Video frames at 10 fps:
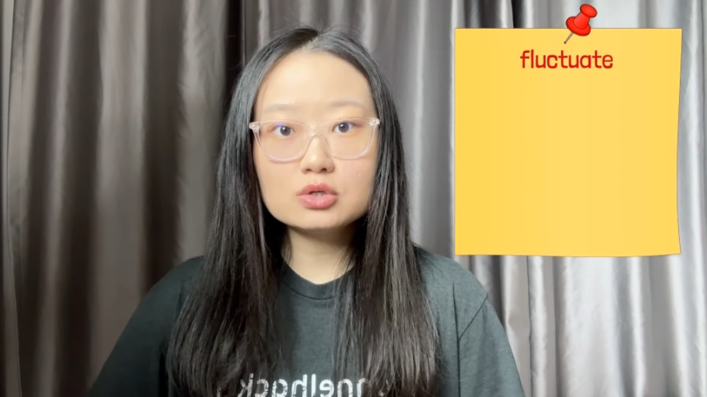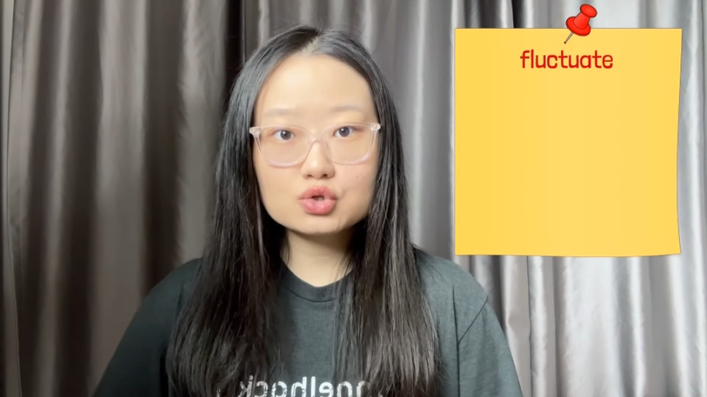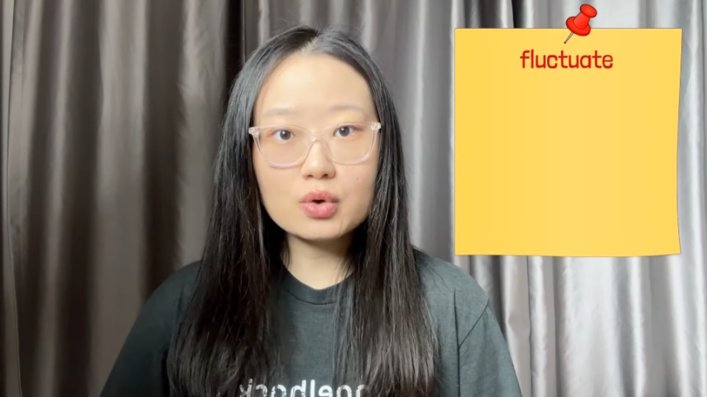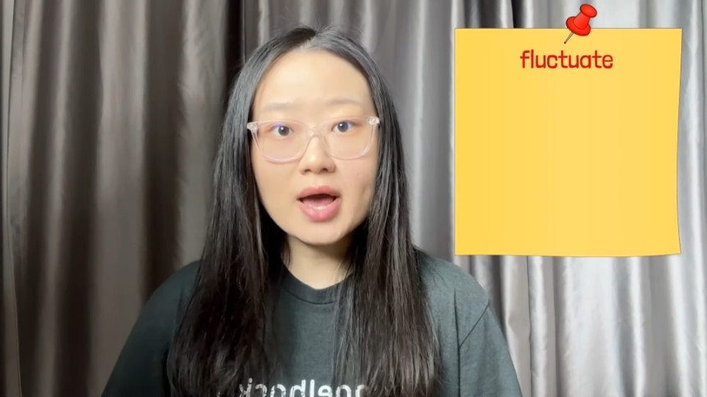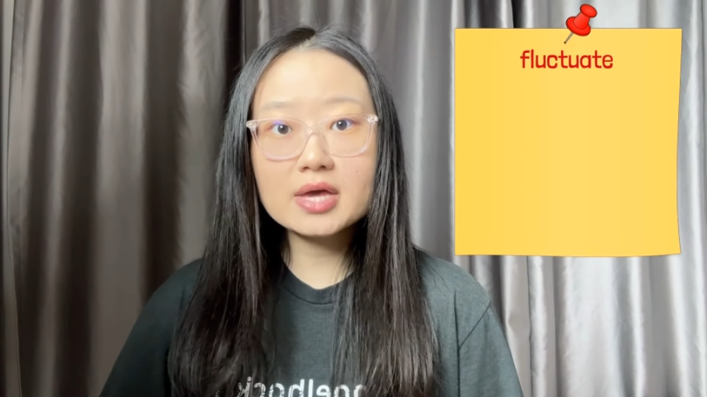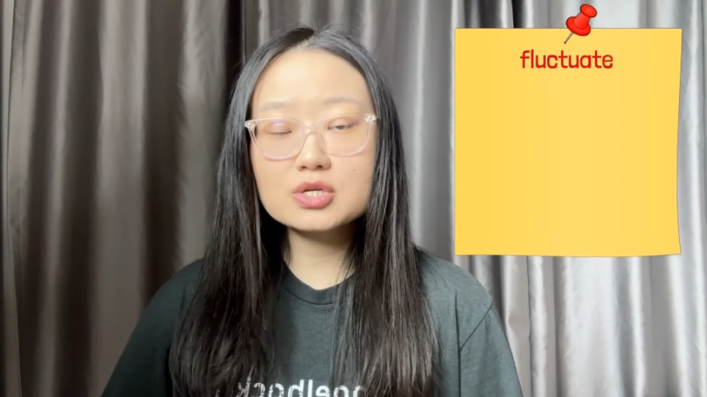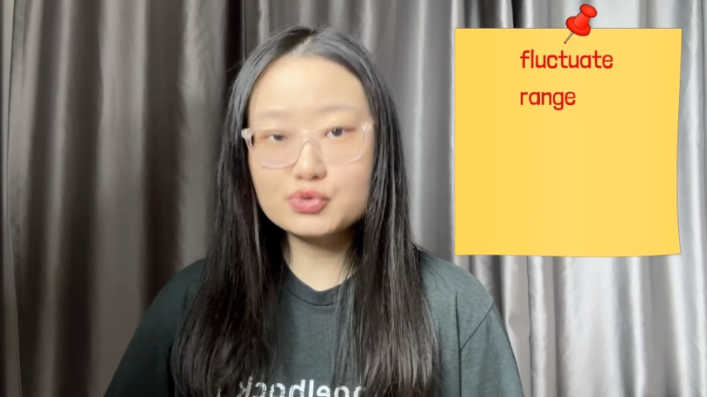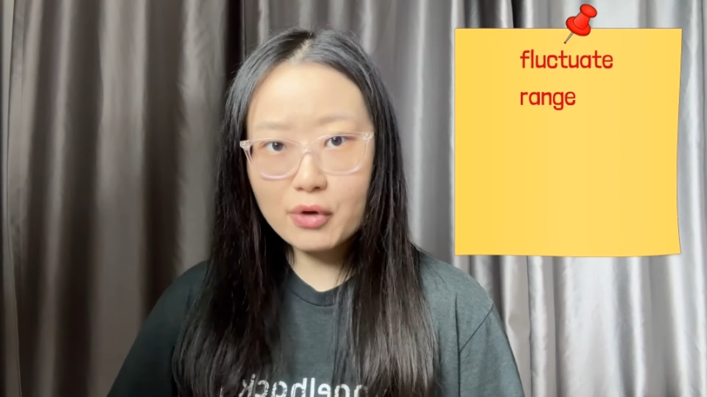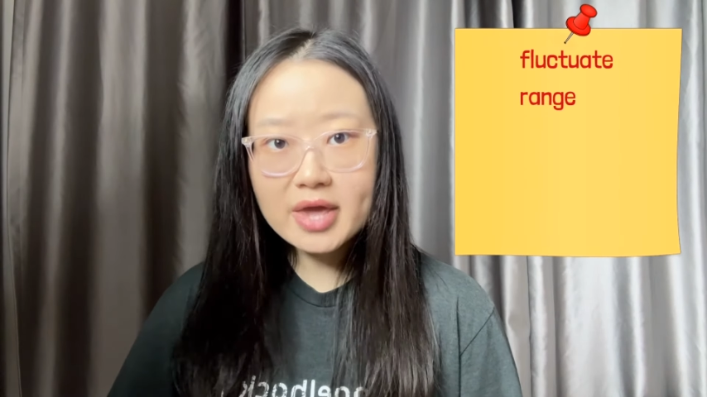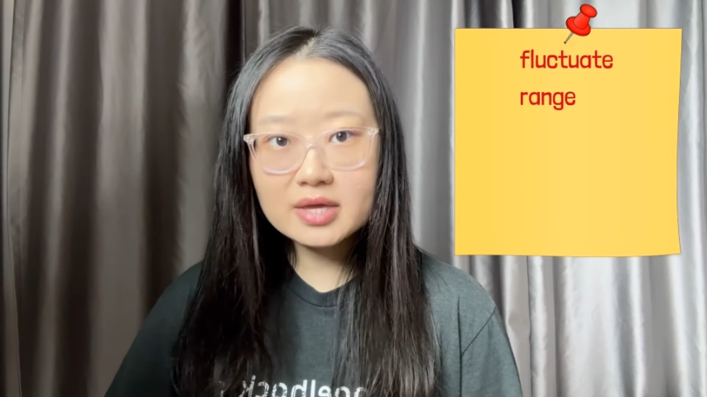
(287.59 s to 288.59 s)
try
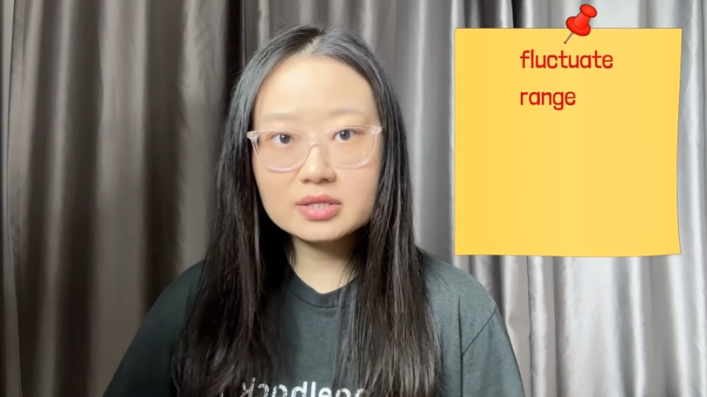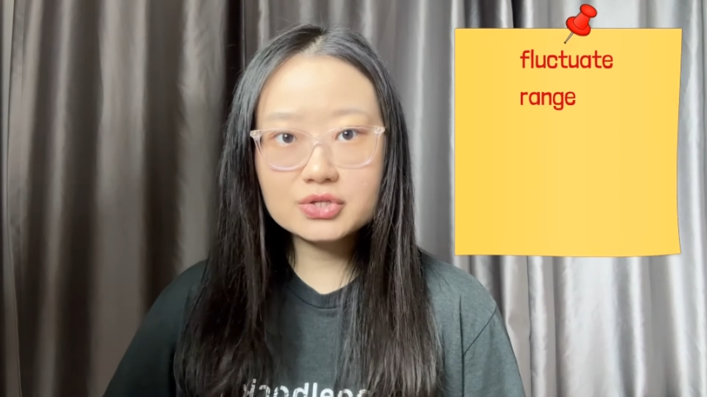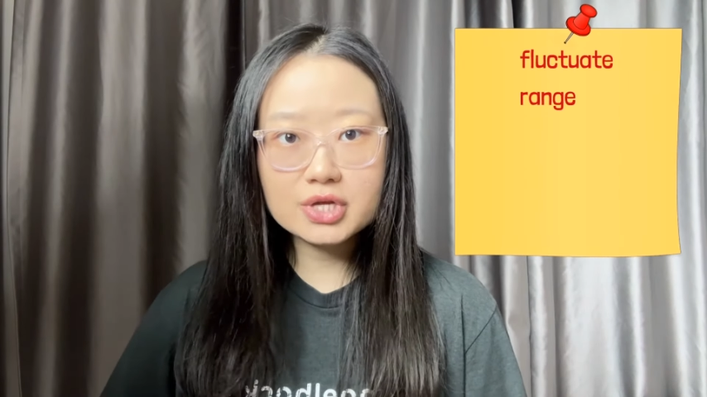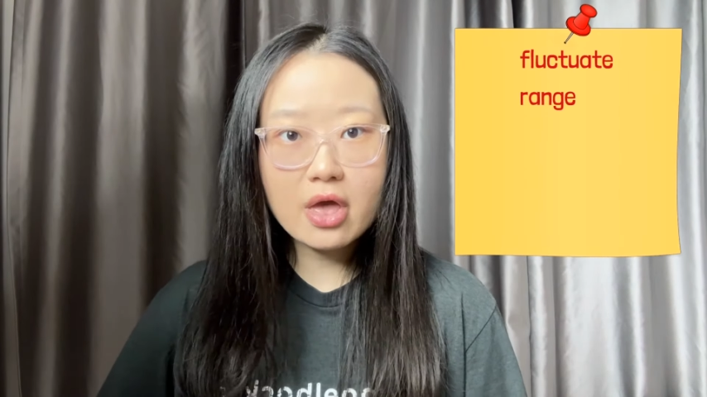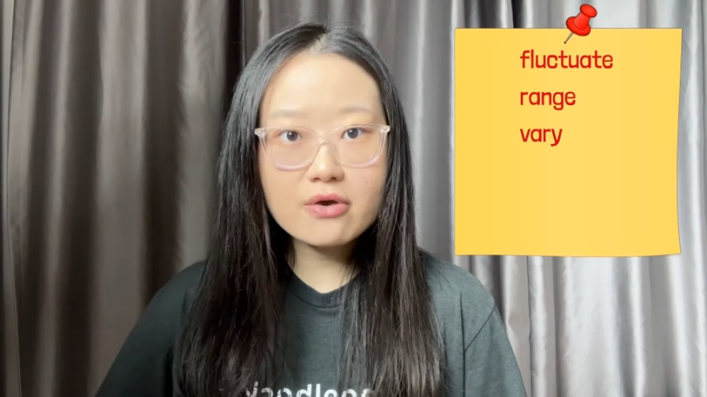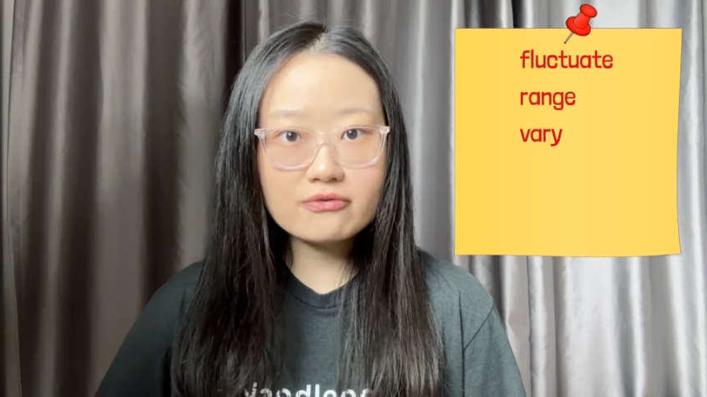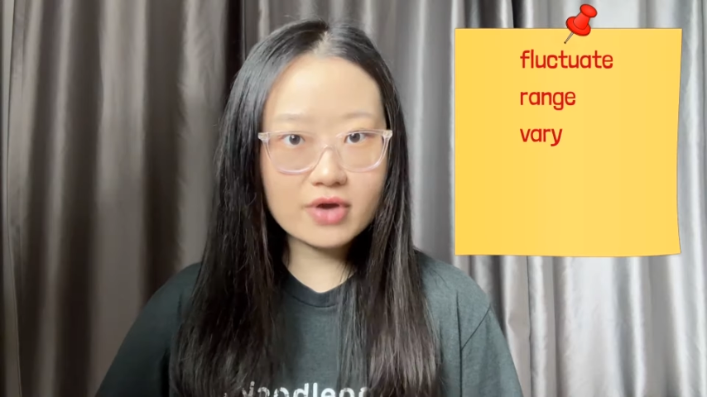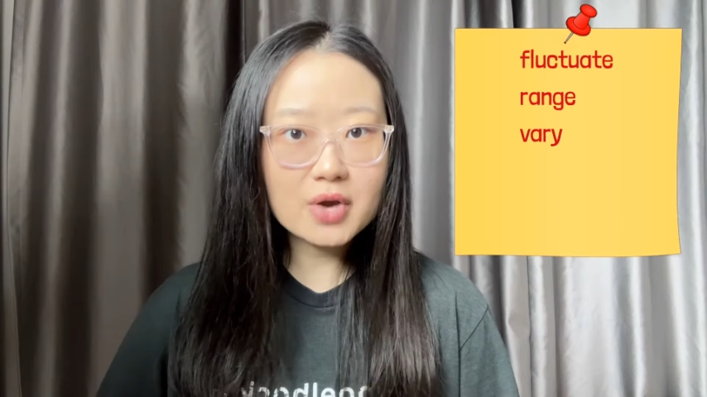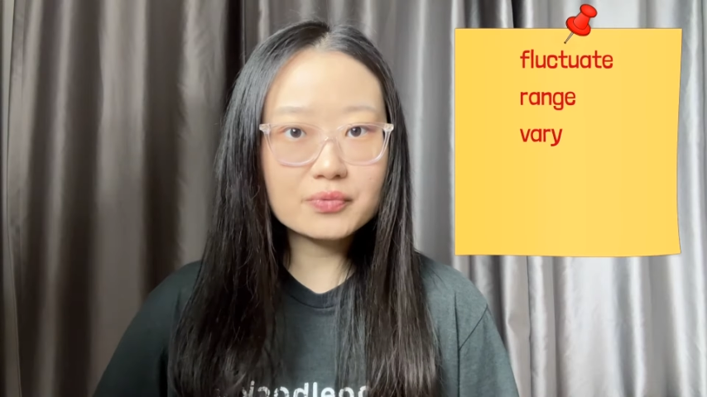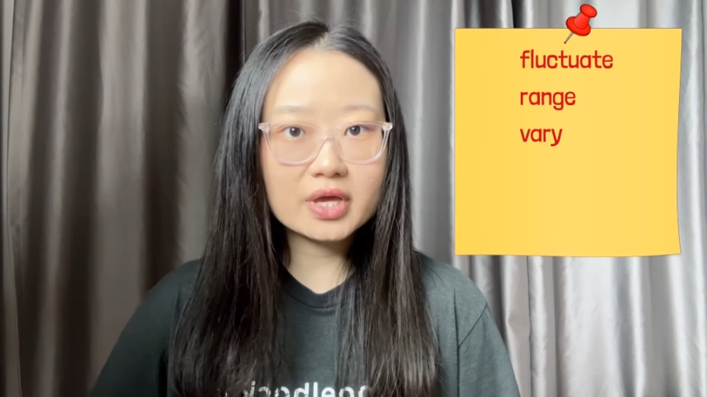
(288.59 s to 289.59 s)
range,
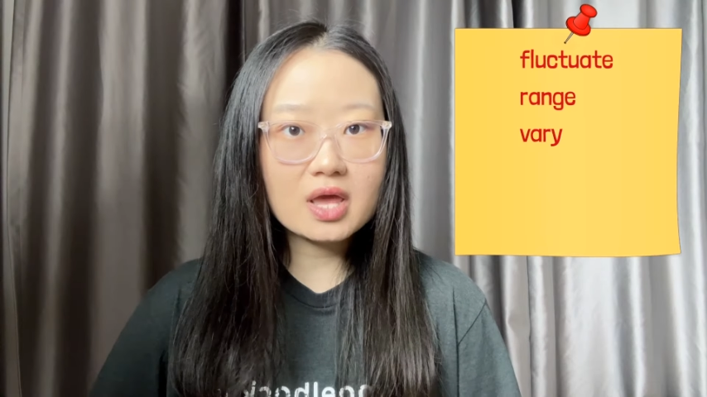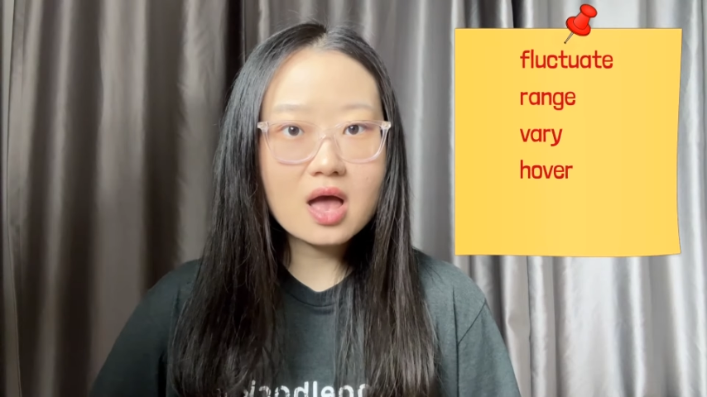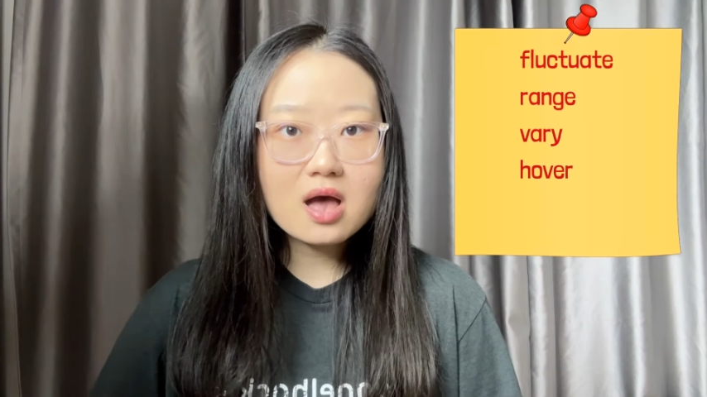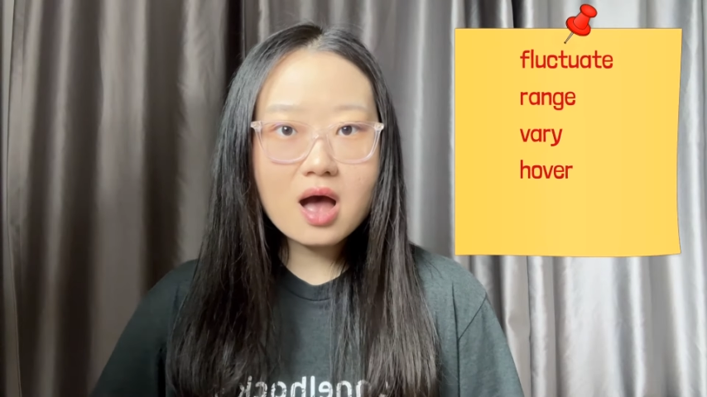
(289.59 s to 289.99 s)
vary,